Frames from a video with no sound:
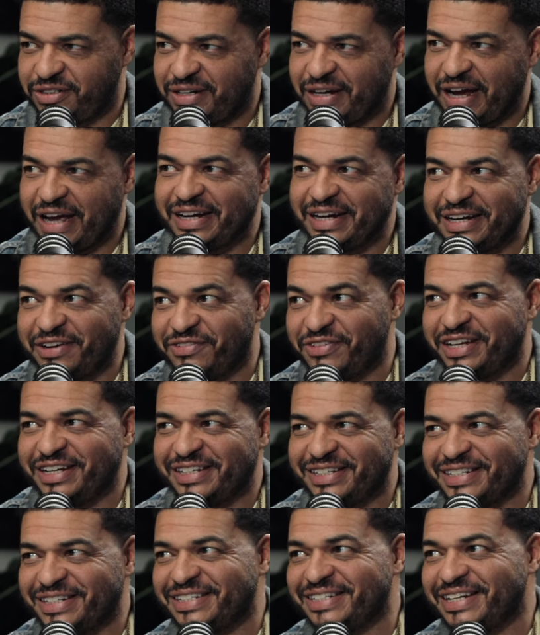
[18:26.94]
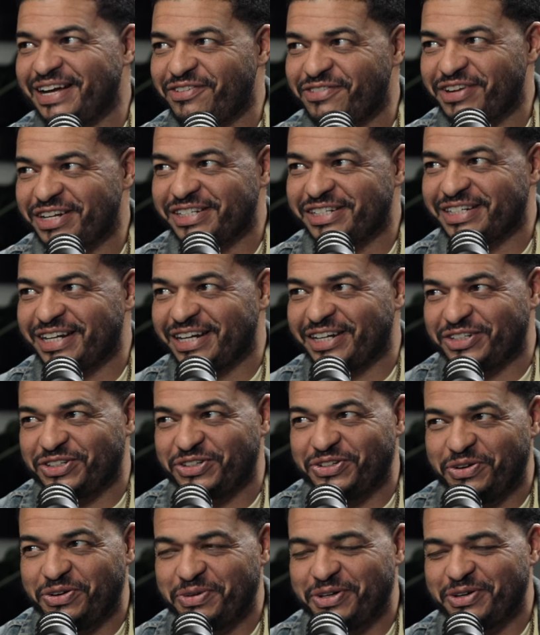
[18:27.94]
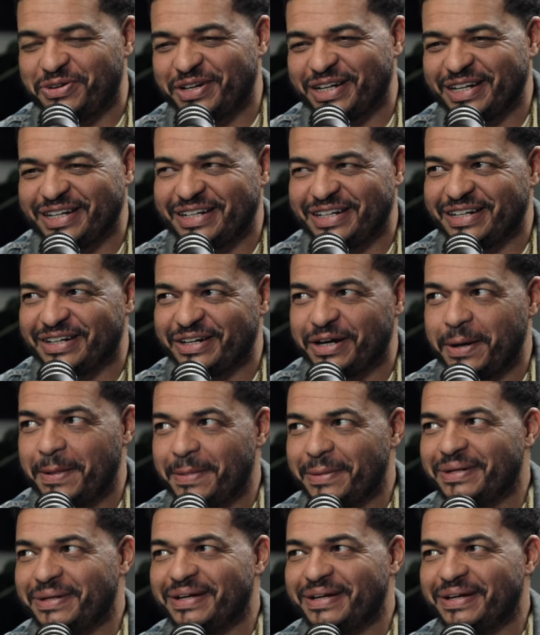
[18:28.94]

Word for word: I didn't even get to the salvation yet, because you know we're going to get there.